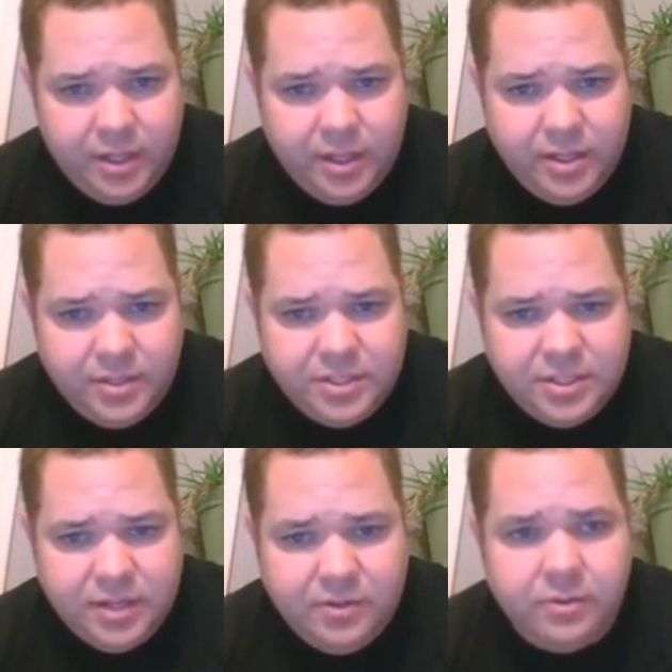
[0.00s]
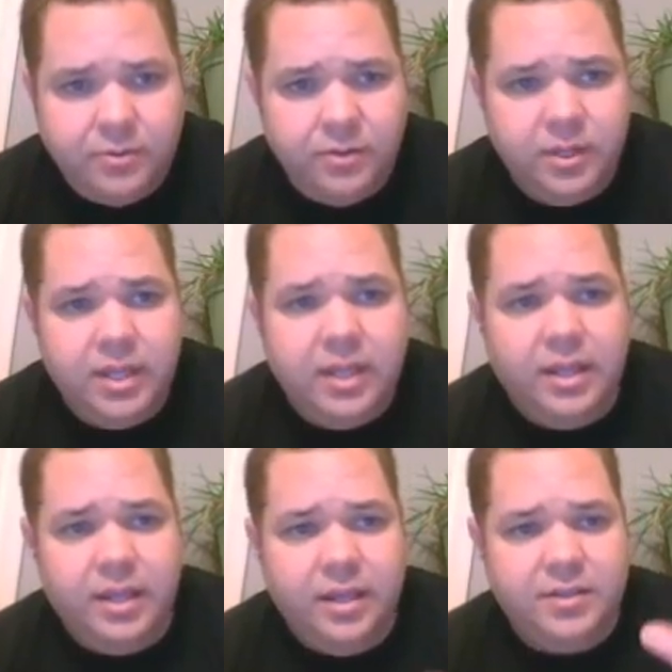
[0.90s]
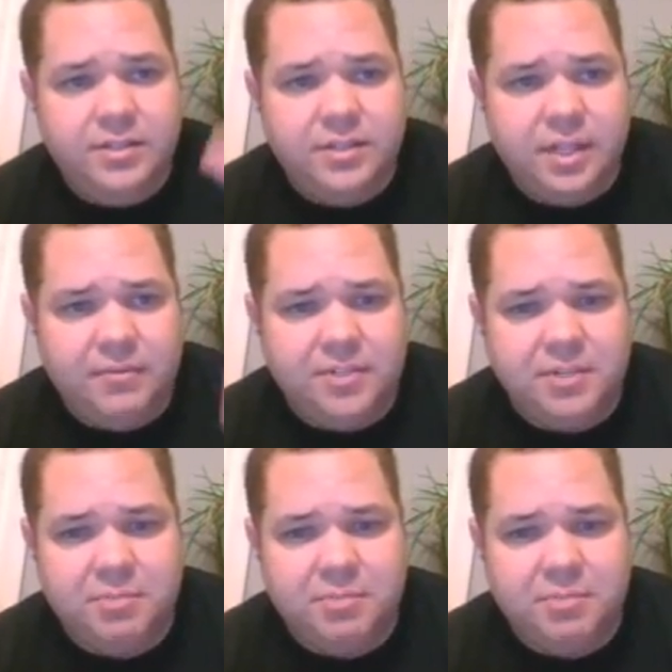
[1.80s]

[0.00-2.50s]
and stay tuned, and stay